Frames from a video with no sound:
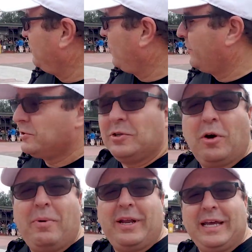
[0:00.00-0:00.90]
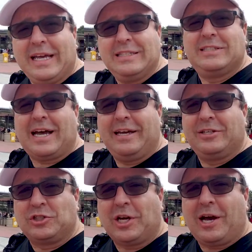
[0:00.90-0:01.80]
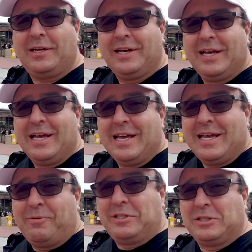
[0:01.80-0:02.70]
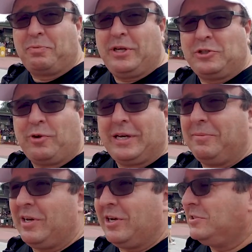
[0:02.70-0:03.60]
it where there's nobody inside the shot, which is pretty tricky because